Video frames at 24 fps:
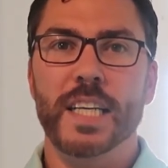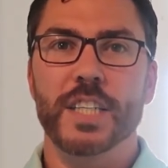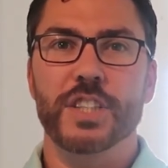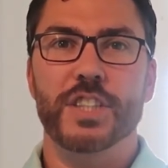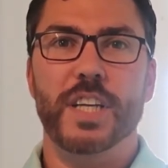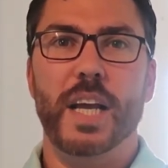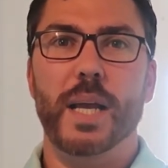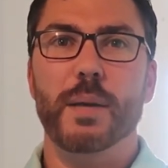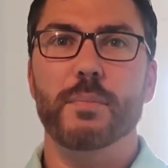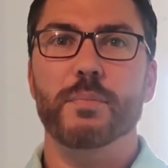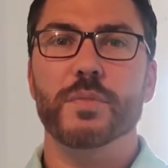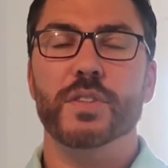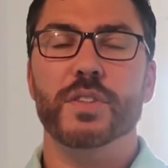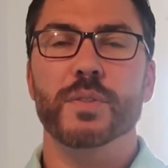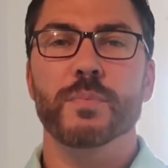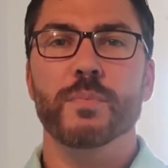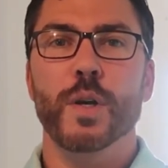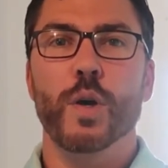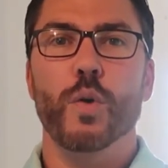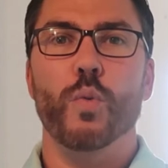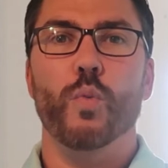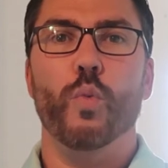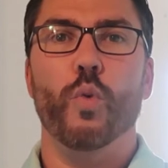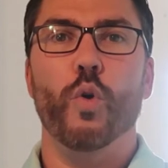James
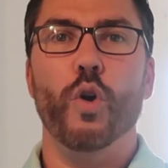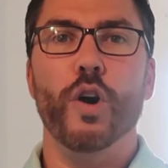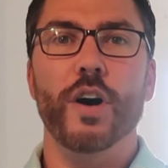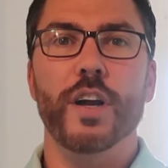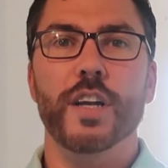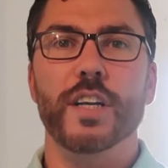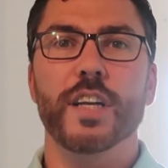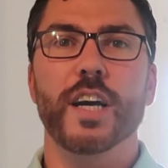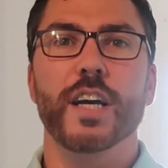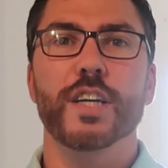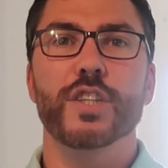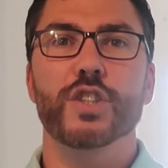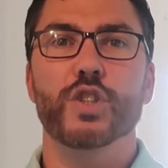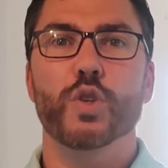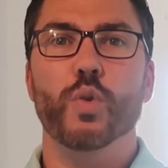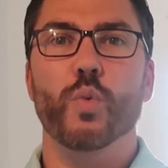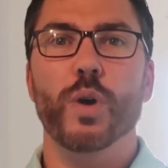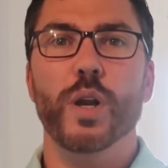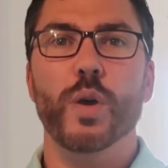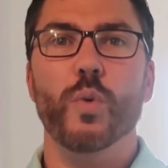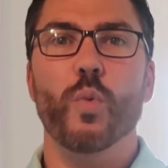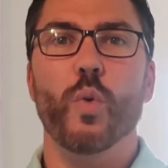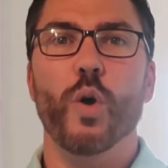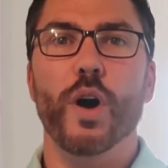
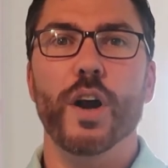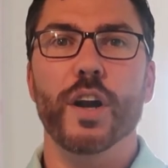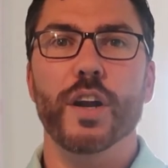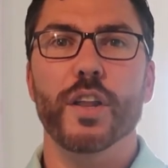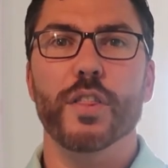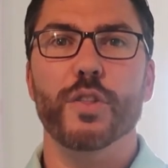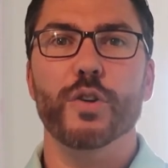1:21